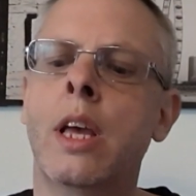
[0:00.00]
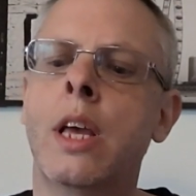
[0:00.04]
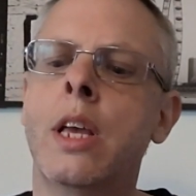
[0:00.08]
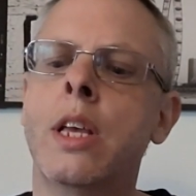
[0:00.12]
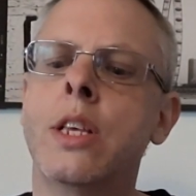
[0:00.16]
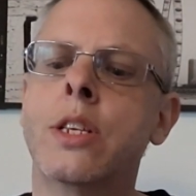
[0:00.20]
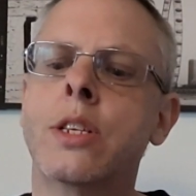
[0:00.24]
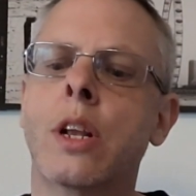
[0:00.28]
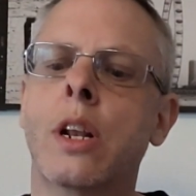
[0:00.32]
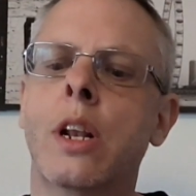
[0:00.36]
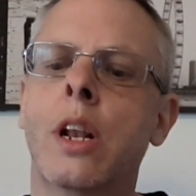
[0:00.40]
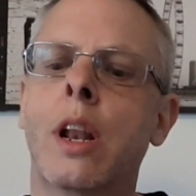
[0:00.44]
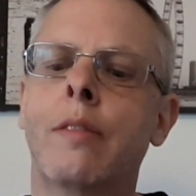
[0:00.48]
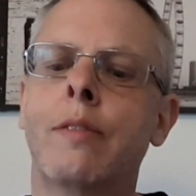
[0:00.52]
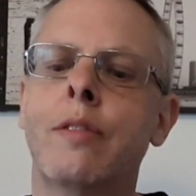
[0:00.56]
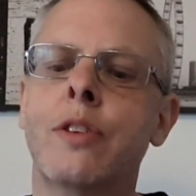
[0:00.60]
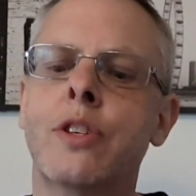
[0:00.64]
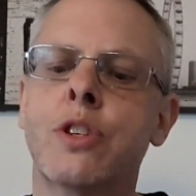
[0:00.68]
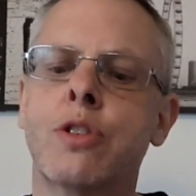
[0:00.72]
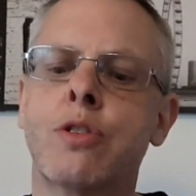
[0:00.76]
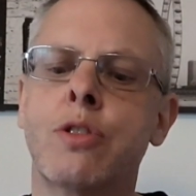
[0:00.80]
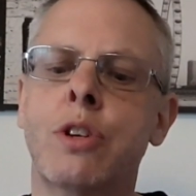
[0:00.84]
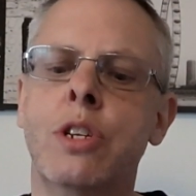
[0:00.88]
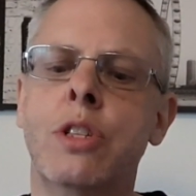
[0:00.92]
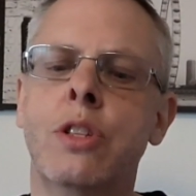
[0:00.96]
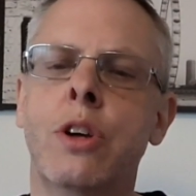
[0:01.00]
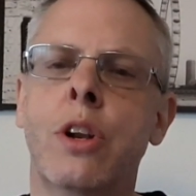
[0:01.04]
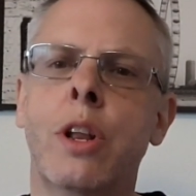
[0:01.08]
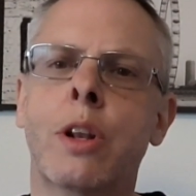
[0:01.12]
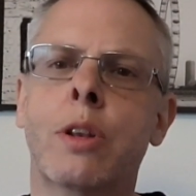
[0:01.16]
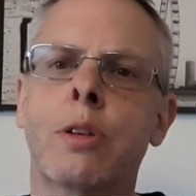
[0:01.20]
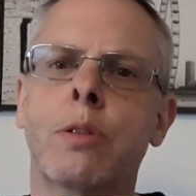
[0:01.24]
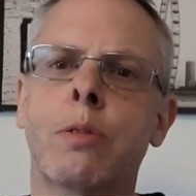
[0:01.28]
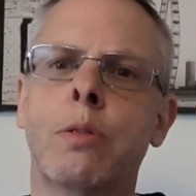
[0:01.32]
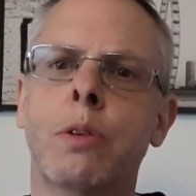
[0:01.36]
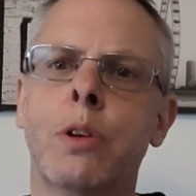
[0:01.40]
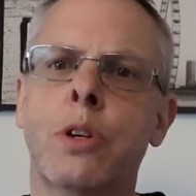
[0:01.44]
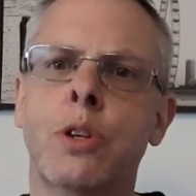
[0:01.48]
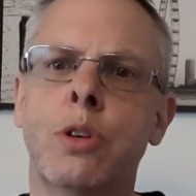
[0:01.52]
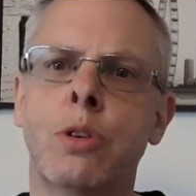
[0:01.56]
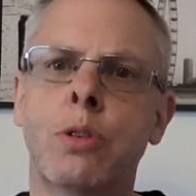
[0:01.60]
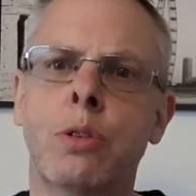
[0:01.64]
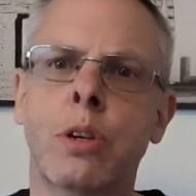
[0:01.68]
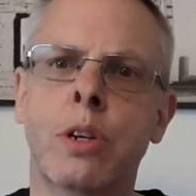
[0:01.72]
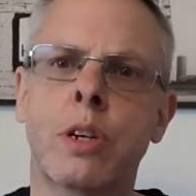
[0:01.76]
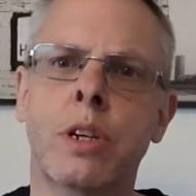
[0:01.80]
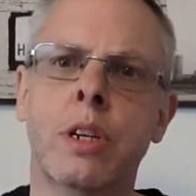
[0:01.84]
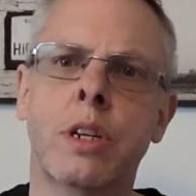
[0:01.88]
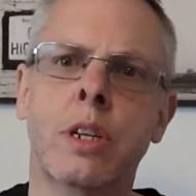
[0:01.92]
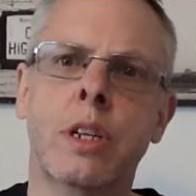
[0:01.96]
It's got a lovely screen on it which you
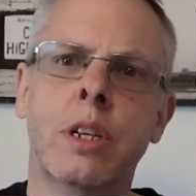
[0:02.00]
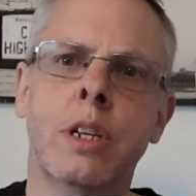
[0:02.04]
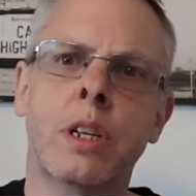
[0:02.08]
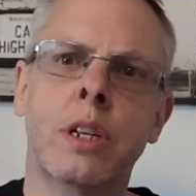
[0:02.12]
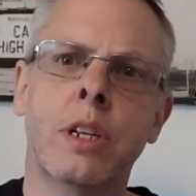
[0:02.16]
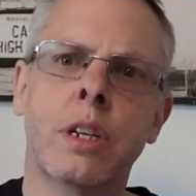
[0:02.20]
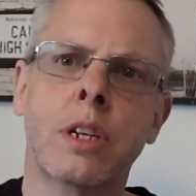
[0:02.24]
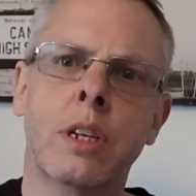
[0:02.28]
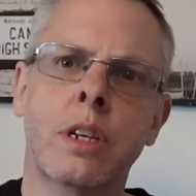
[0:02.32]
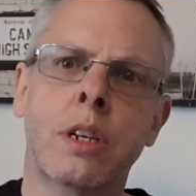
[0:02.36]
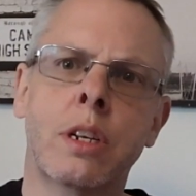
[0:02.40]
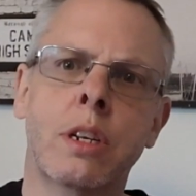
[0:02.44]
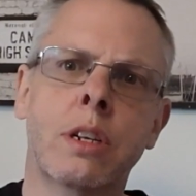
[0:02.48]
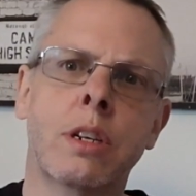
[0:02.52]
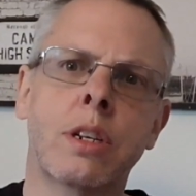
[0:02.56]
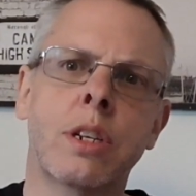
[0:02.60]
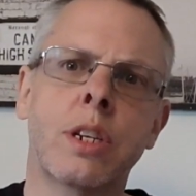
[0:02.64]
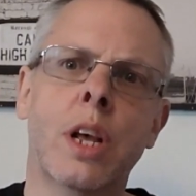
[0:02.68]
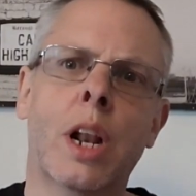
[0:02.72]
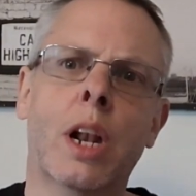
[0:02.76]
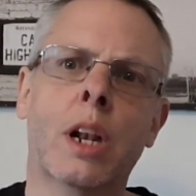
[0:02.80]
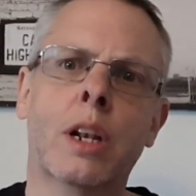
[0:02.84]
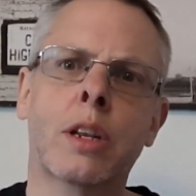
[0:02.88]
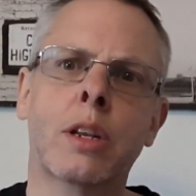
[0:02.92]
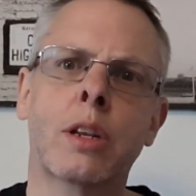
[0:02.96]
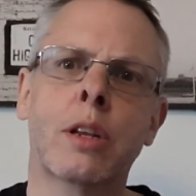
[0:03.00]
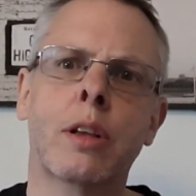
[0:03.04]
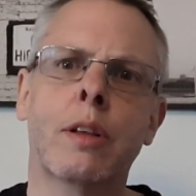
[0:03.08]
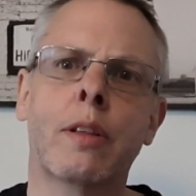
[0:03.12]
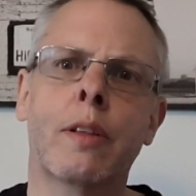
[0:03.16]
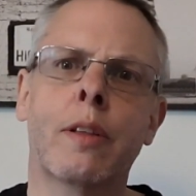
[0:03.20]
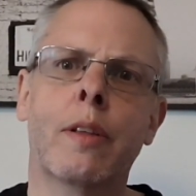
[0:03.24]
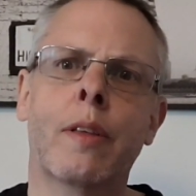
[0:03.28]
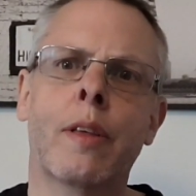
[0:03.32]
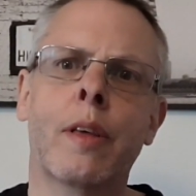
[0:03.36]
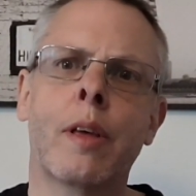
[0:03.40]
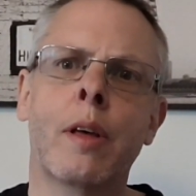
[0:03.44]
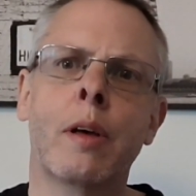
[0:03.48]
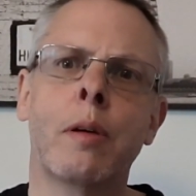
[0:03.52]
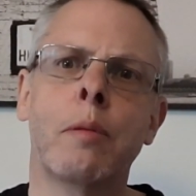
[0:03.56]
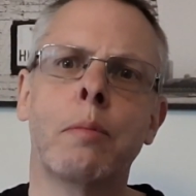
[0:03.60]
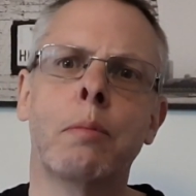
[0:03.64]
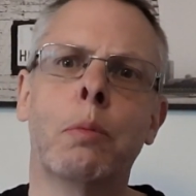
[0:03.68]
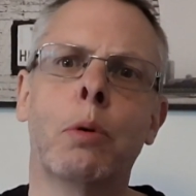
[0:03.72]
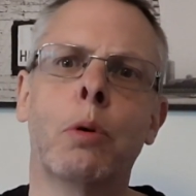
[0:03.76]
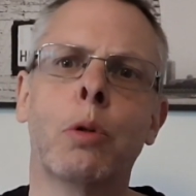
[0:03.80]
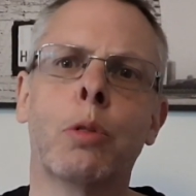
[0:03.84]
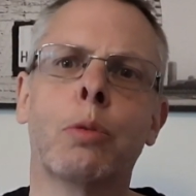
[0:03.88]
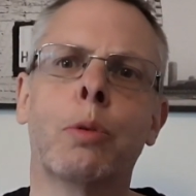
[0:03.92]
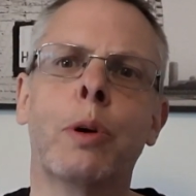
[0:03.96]
can tilt
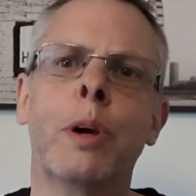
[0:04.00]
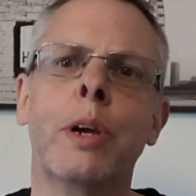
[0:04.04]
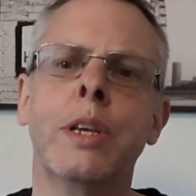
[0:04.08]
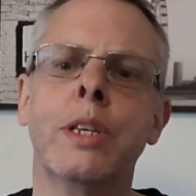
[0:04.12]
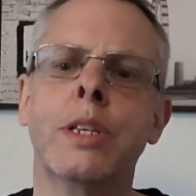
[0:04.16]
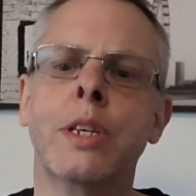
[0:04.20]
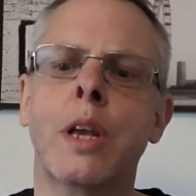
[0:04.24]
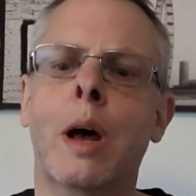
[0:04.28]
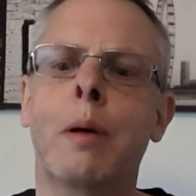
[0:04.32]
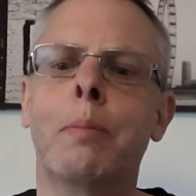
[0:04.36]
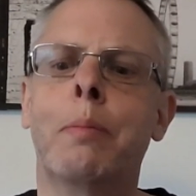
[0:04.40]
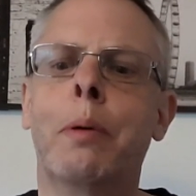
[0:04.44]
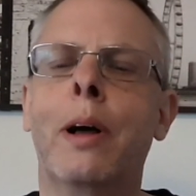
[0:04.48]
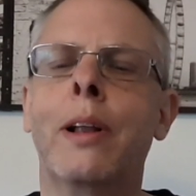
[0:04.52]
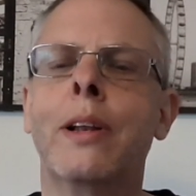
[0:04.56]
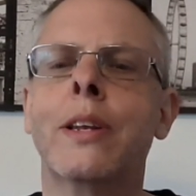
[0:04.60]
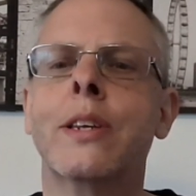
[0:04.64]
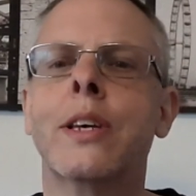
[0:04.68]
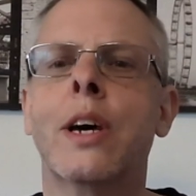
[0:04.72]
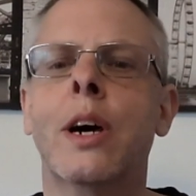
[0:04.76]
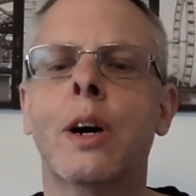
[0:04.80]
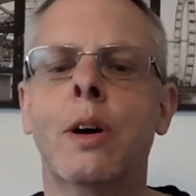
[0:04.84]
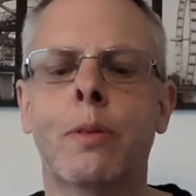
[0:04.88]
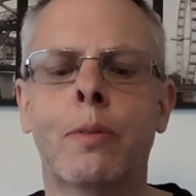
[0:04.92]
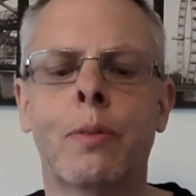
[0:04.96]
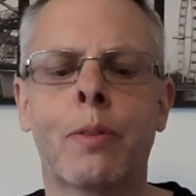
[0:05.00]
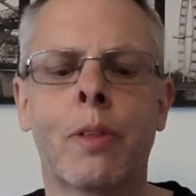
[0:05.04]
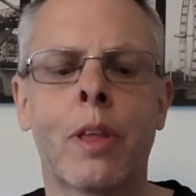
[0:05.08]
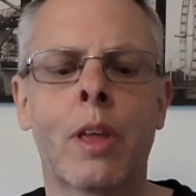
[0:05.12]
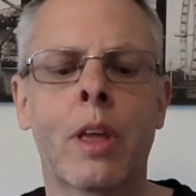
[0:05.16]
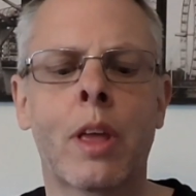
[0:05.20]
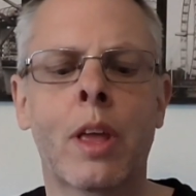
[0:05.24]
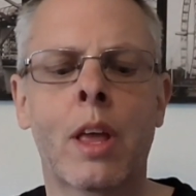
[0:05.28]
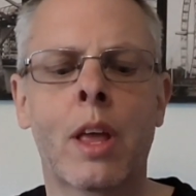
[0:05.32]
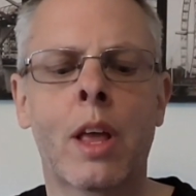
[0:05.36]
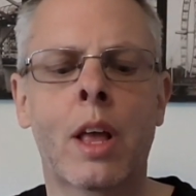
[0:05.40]
both ways, up and down,